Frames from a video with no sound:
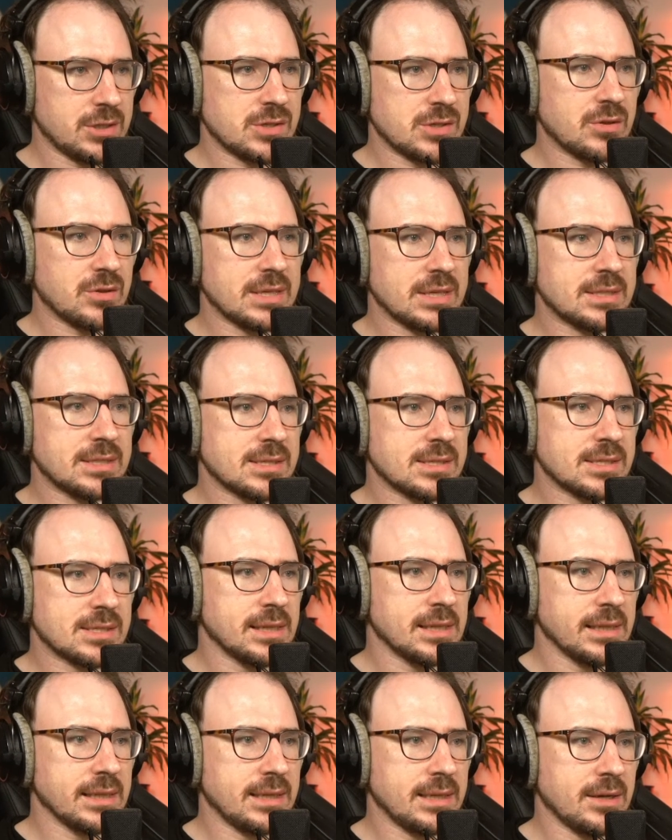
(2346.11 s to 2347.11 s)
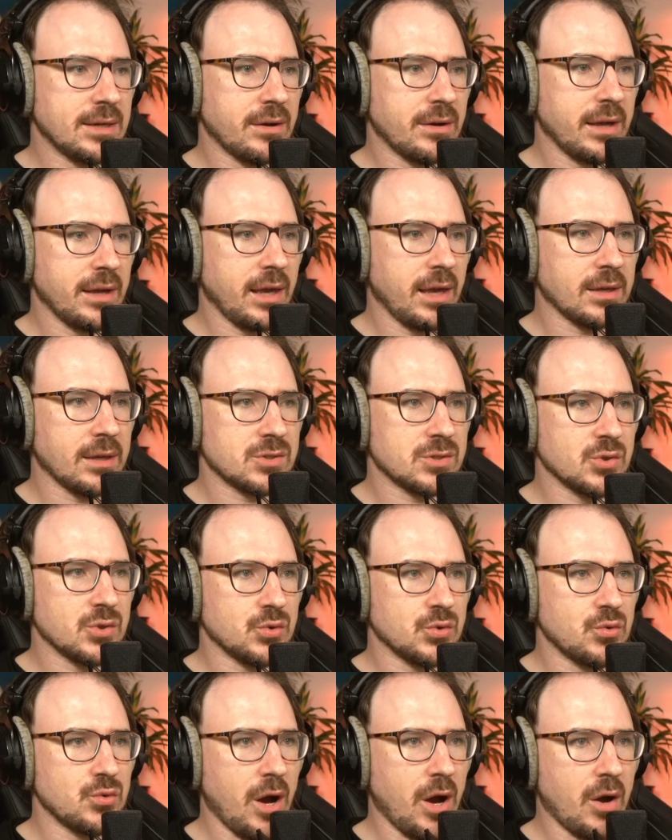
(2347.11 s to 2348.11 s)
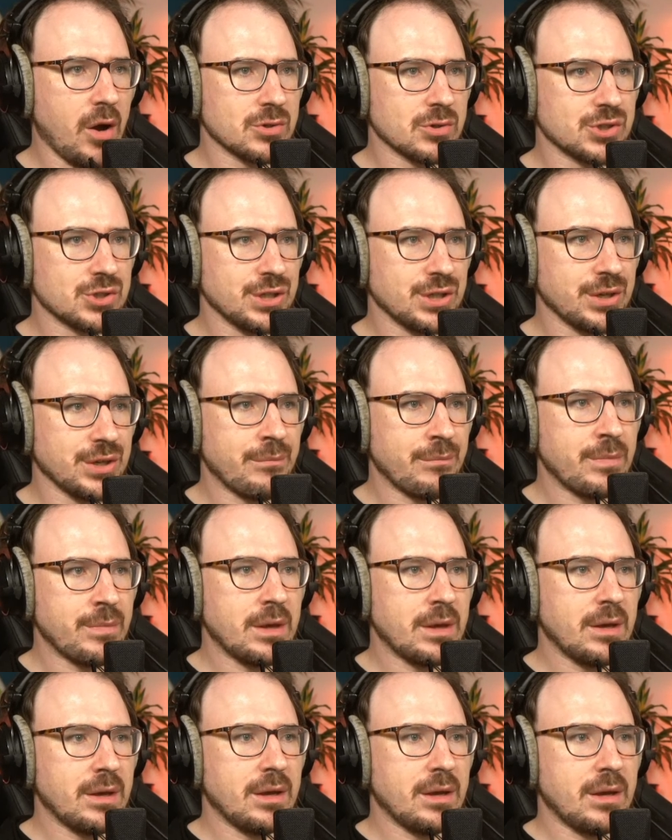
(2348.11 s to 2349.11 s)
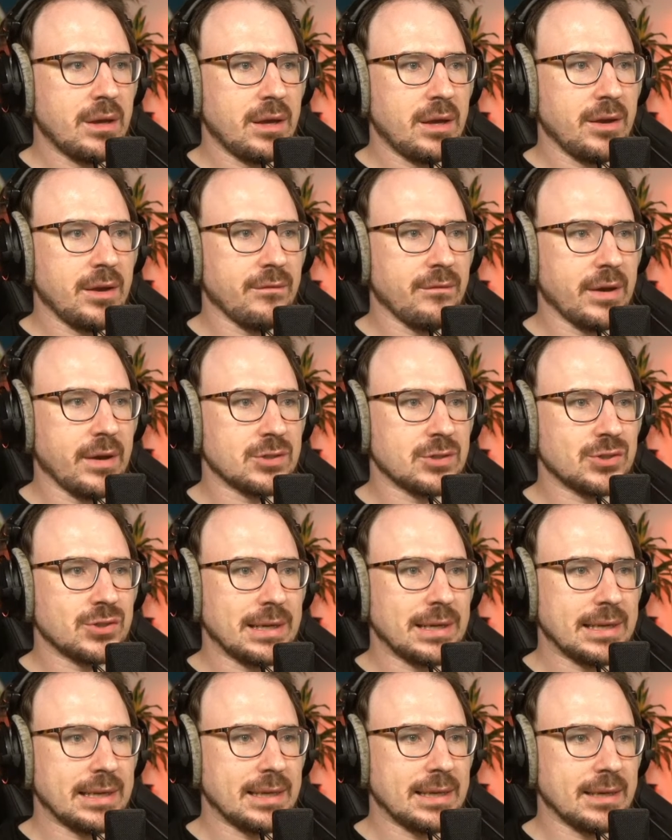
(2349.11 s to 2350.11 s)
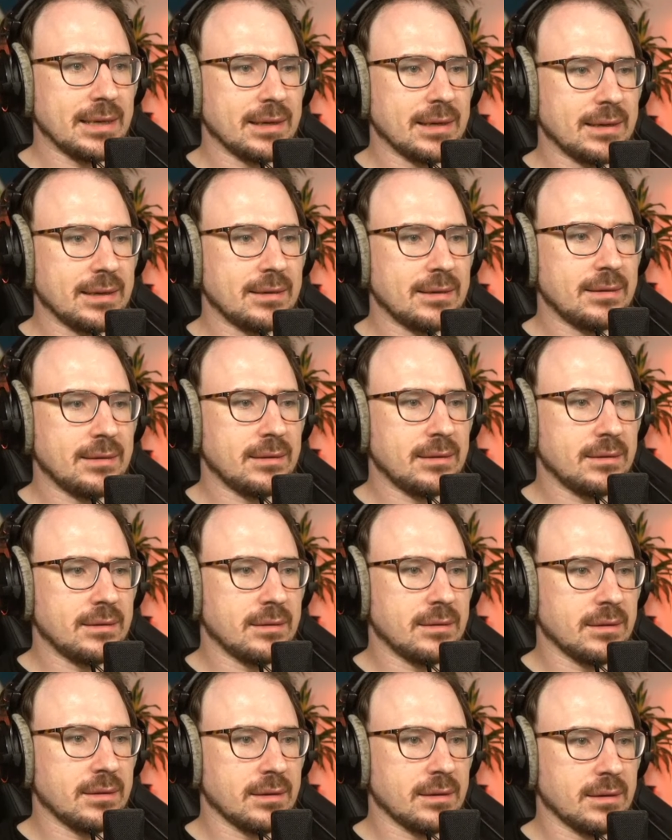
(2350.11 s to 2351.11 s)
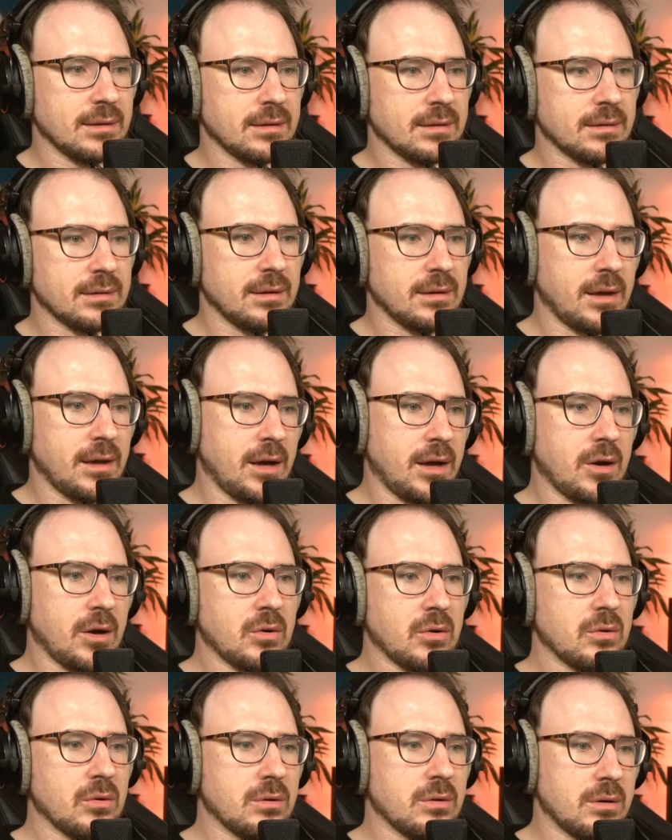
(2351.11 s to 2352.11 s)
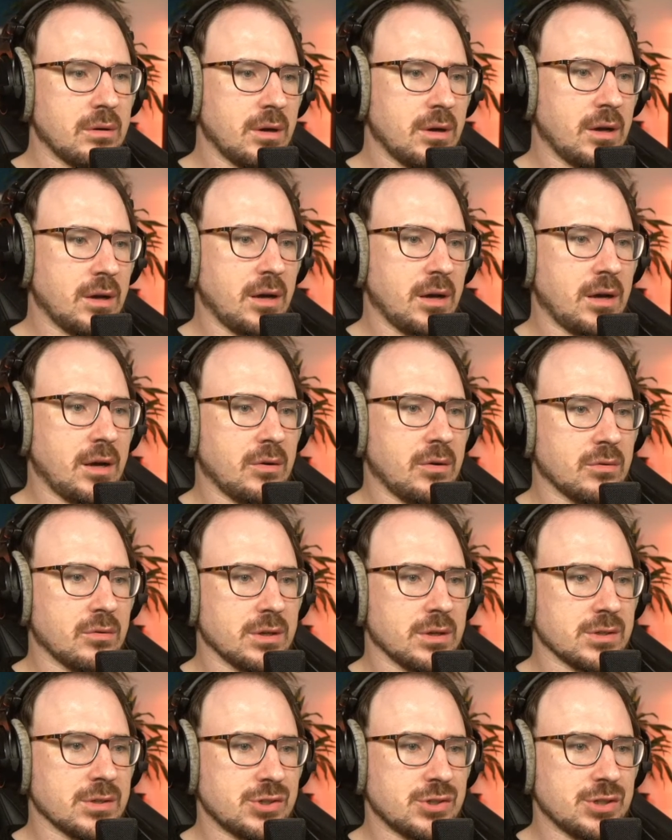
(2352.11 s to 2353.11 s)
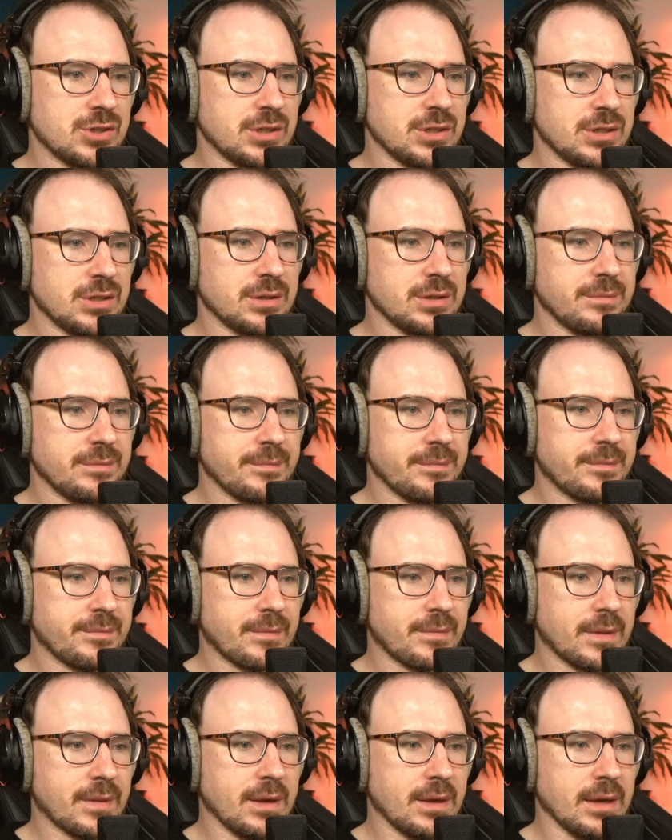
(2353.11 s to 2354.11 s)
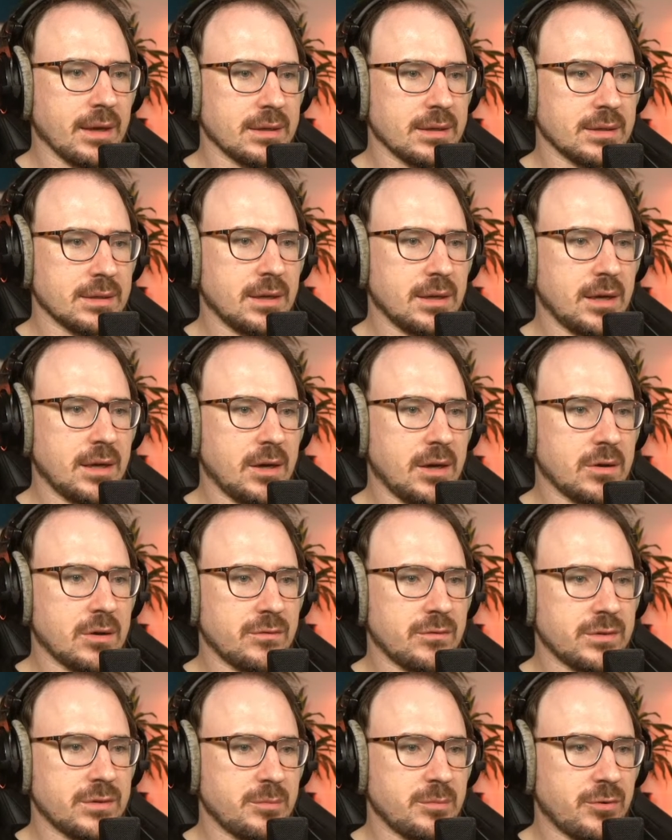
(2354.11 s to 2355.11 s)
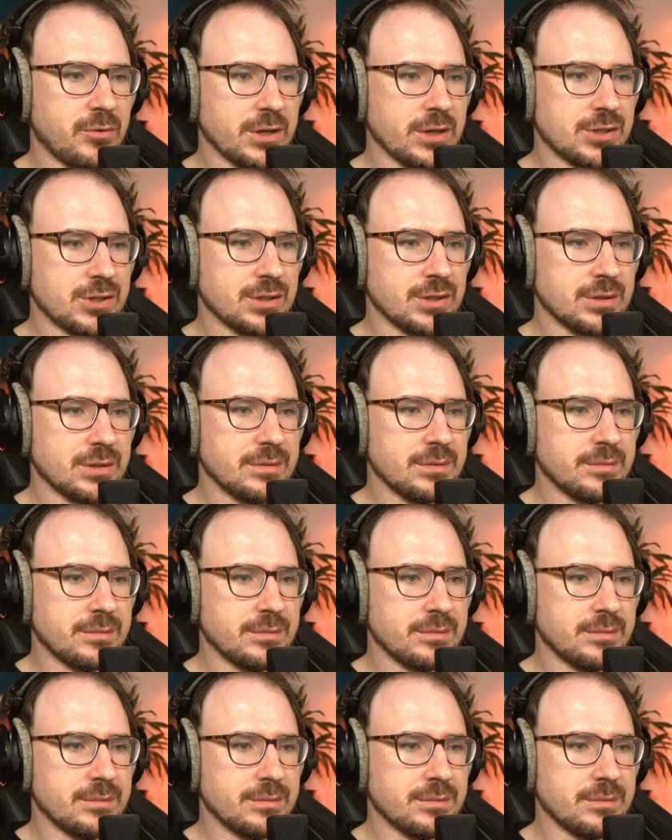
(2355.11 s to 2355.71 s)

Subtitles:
So this is still here a to-do, how she eventually, how does she get out of depression?